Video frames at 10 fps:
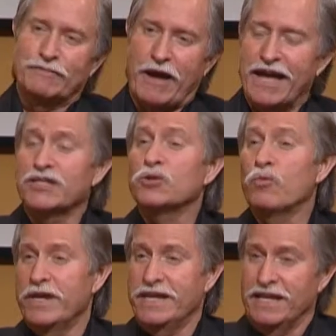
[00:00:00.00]
past
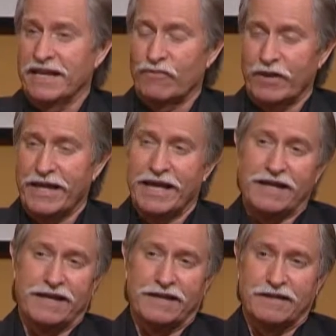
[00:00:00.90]
weekend we had
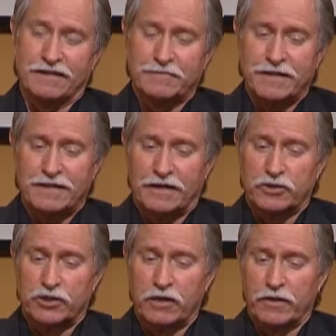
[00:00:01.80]
a
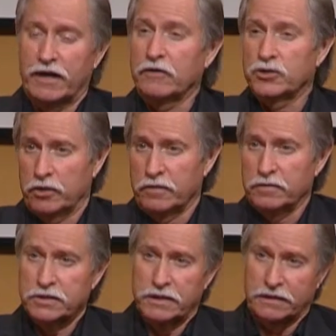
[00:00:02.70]
show at our
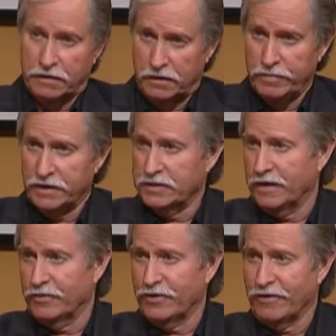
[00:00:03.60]
church in Columbia,
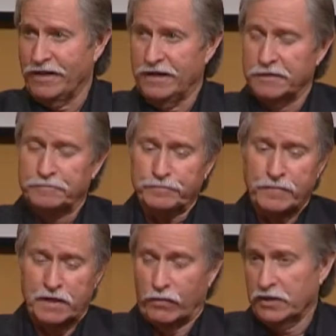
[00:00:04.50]
South Carolina.
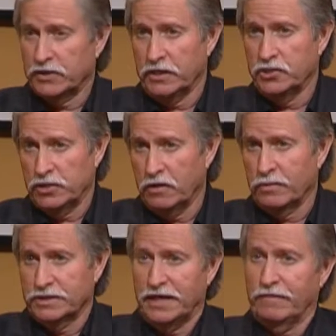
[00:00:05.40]
And when I say show, it
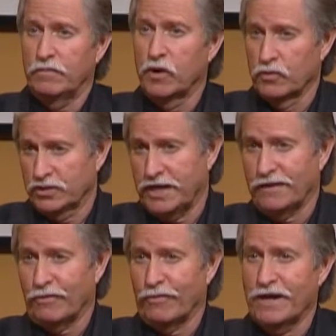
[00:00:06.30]
was kind of a
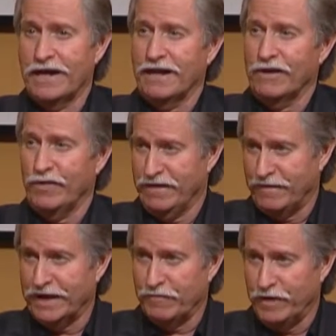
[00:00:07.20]
motorcycle rally, and we
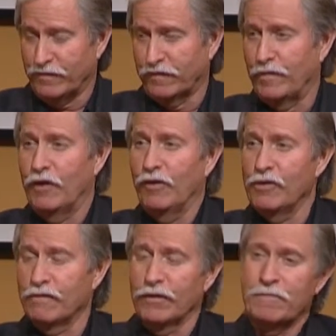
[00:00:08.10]
invited people from all
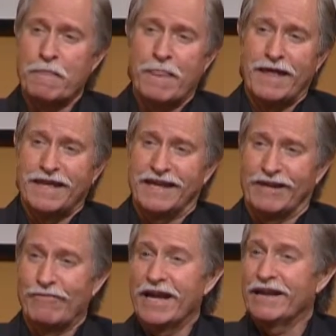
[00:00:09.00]
over. And
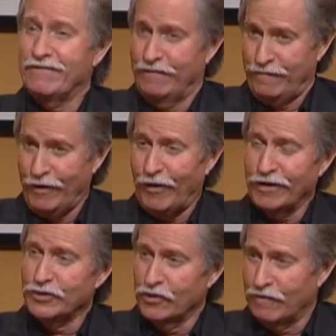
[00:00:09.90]
a man from Florida drove